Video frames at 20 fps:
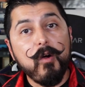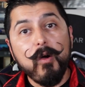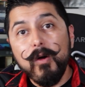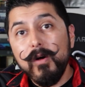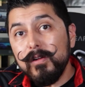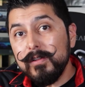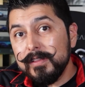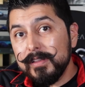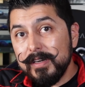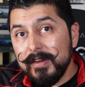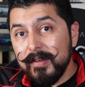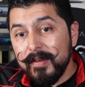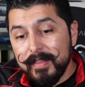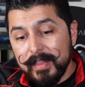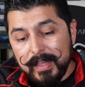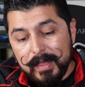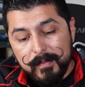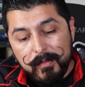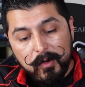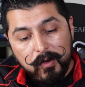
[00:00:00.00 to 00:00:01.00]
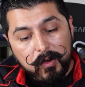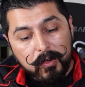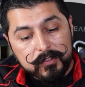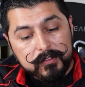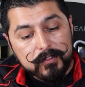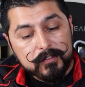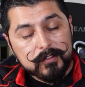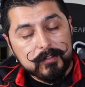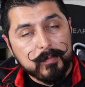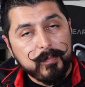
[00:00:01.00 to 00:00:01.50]
all 3 of them
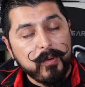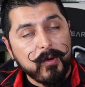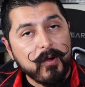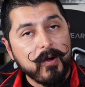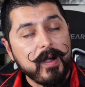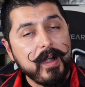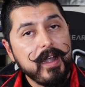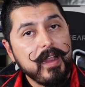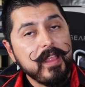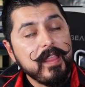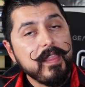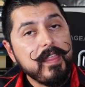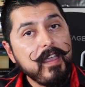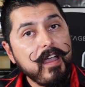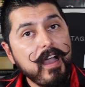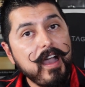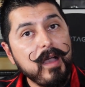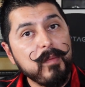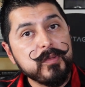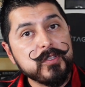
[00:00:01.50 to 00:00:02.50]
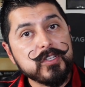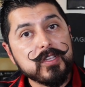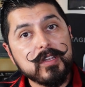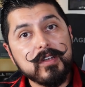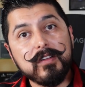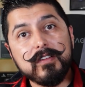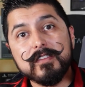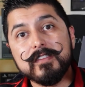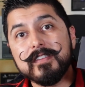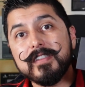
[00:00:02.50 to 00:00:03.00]
also support the
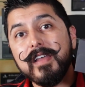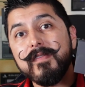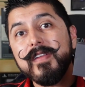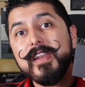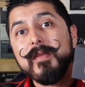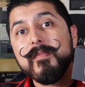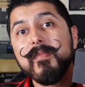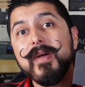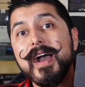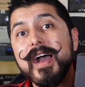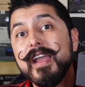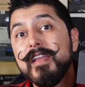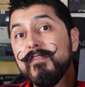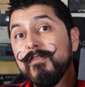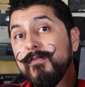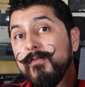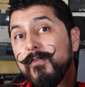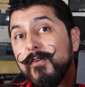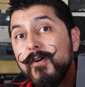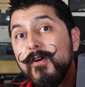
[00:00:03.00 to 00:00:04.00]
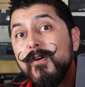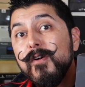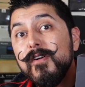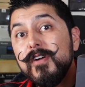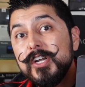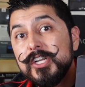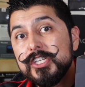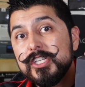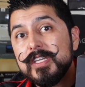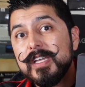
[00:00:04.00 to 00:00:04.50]
optional 70 mi
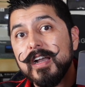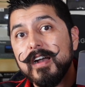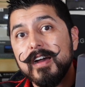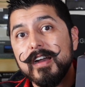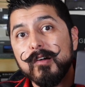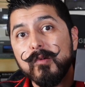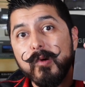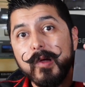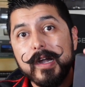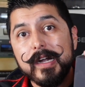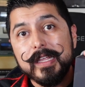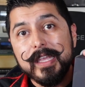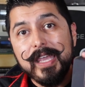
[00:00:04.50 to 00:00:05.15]
4G Hardwire